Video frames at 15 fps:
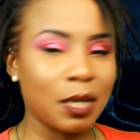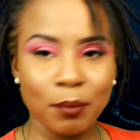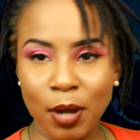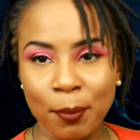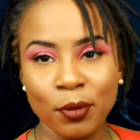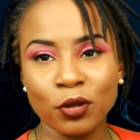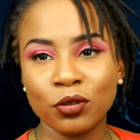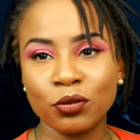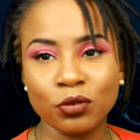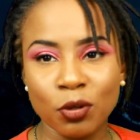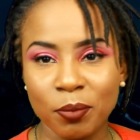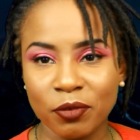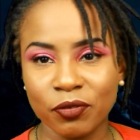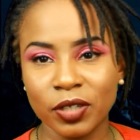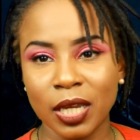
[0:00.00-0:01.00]
I, I bought a new
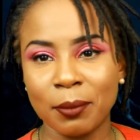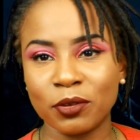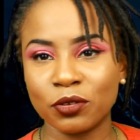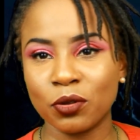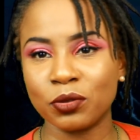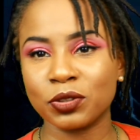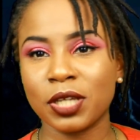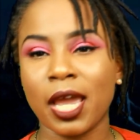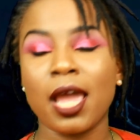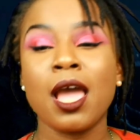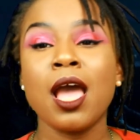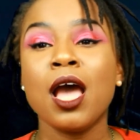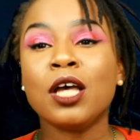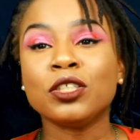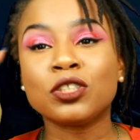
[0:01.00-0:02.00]
notebook for Game of Thrones. Okay,
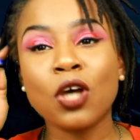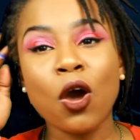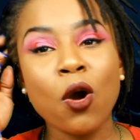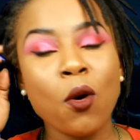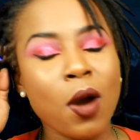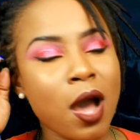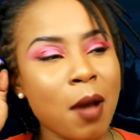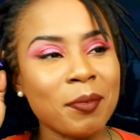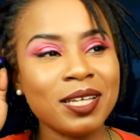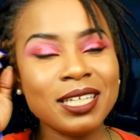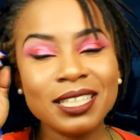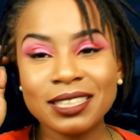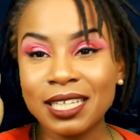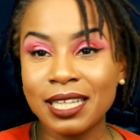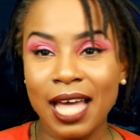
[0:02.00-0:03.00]
so um,
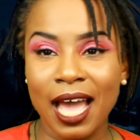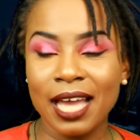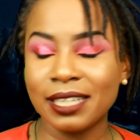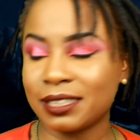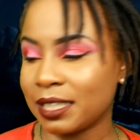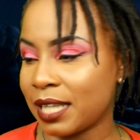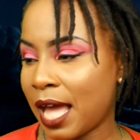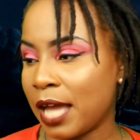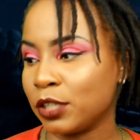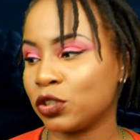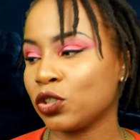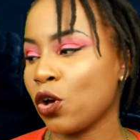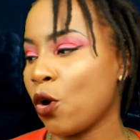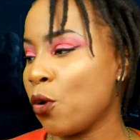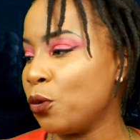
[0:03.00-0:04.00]
it, it's a lot. It's a lot.
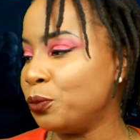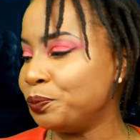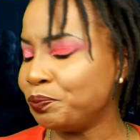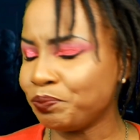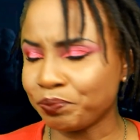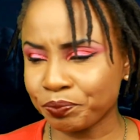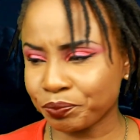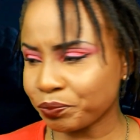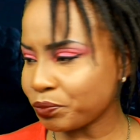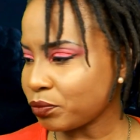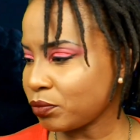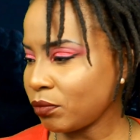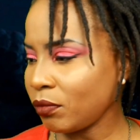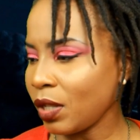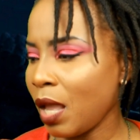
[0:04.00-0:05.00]
So. Um,
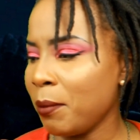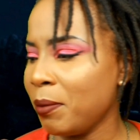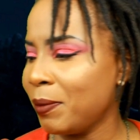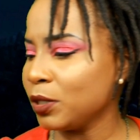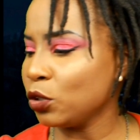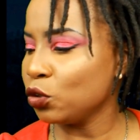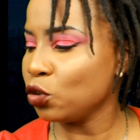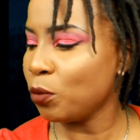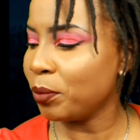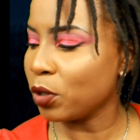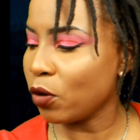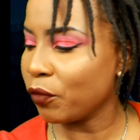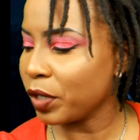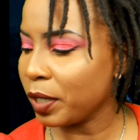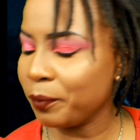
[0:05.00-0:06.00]
put my little
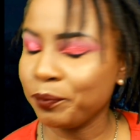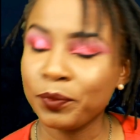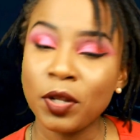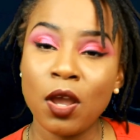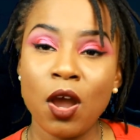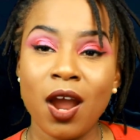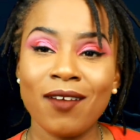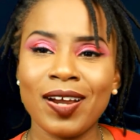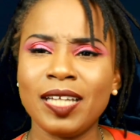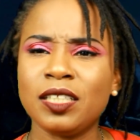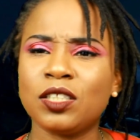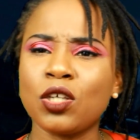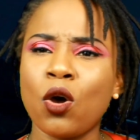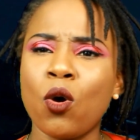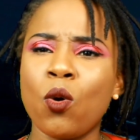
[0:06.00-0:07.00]
notebook over here. All
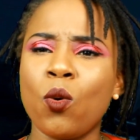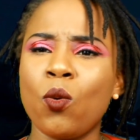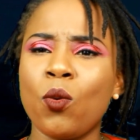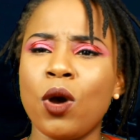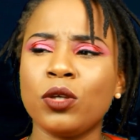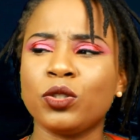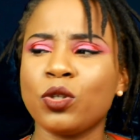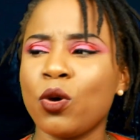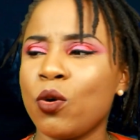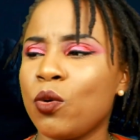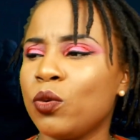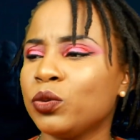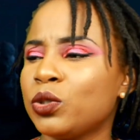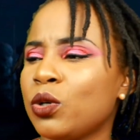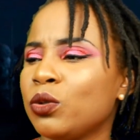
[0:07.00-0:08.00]
right, so uh,
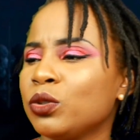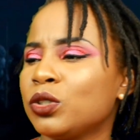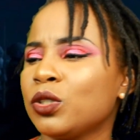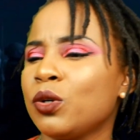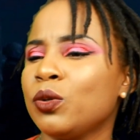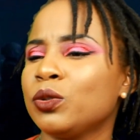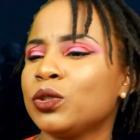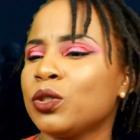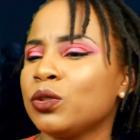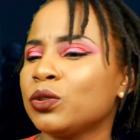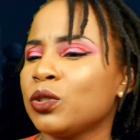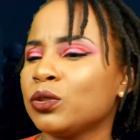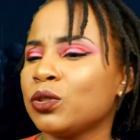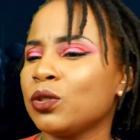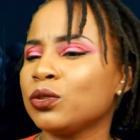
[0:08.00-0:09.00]
so so so so
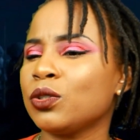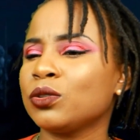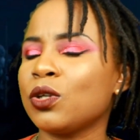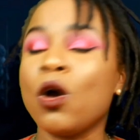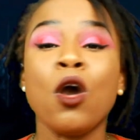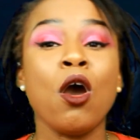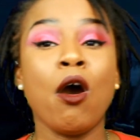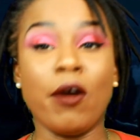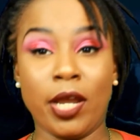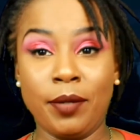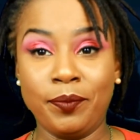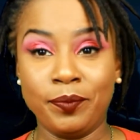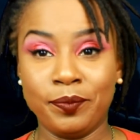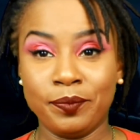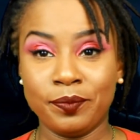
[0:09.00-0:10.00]
so so so so
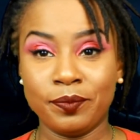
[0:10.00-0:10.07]
okay.